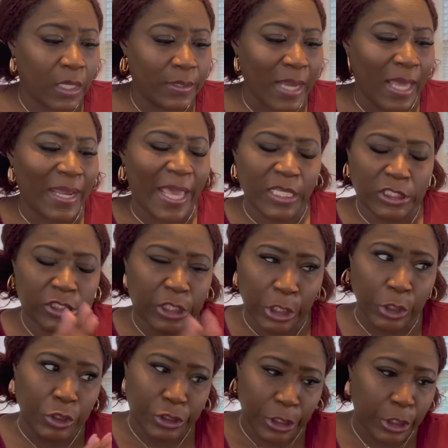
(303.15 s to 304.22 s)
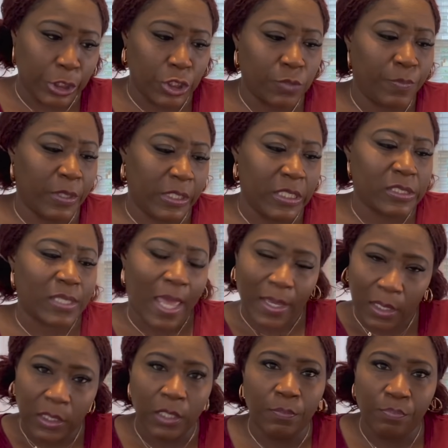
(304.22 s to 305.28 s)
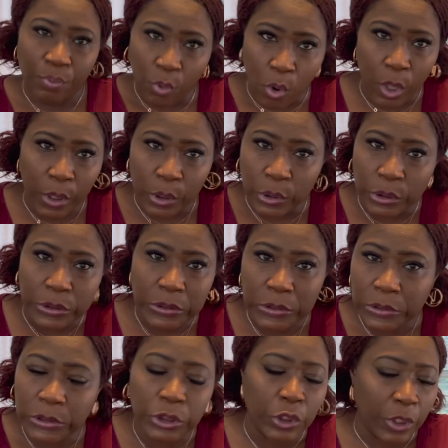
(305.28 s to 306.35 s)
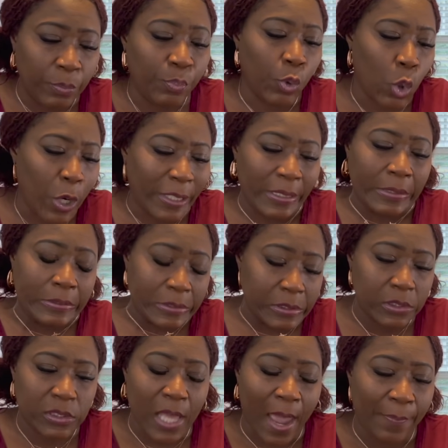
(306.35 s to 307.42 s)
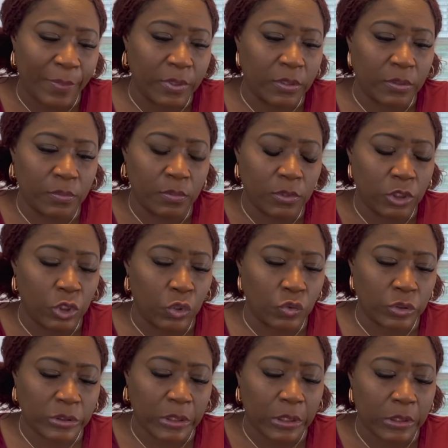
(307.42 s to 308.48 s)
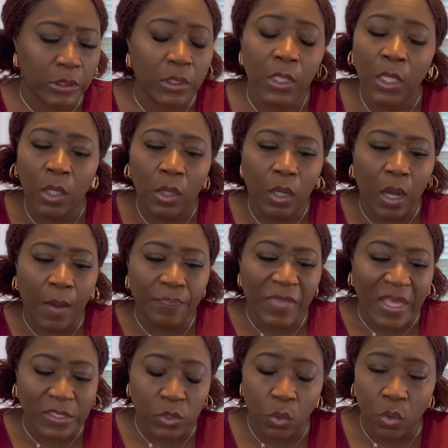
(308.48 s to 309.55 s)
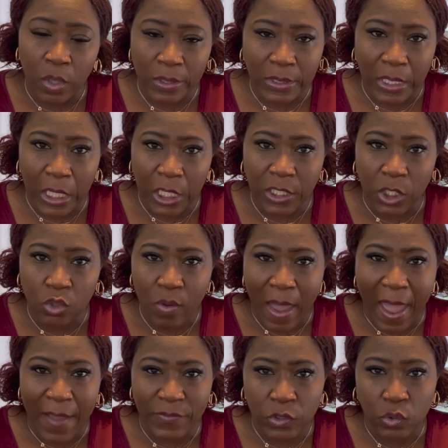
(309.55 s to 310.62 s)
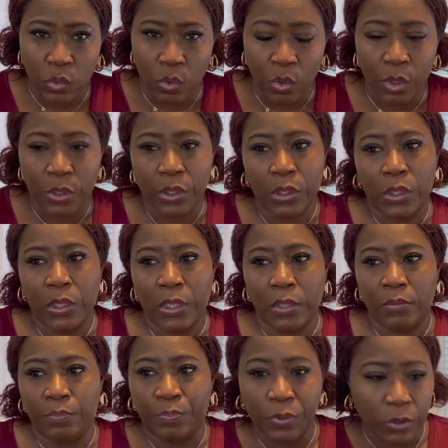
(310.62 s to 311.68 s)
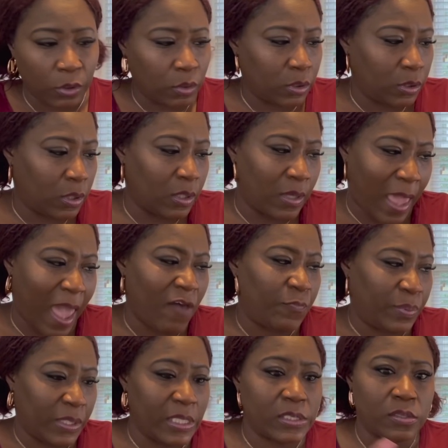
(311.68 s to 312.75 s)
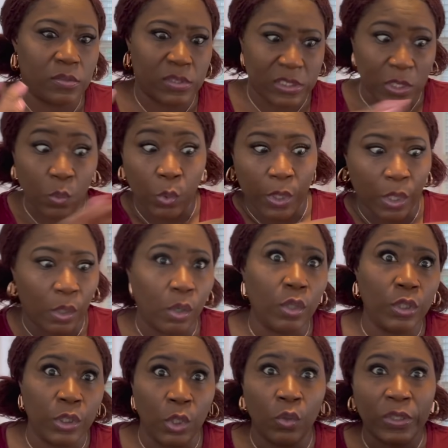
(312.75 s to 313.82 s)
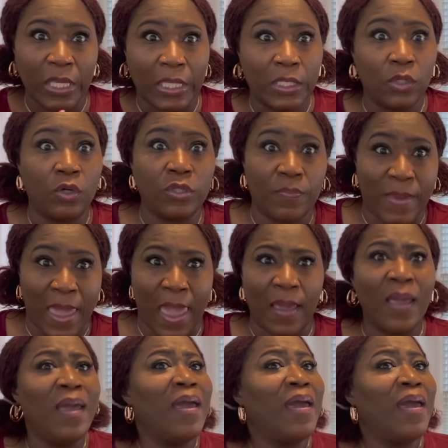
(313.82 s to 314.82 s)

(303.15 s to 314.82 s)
Not like stickers, but it's like an embroidered type of, you know, sticker that's on there that you have to order and put on and have placed somewhere located on the bag.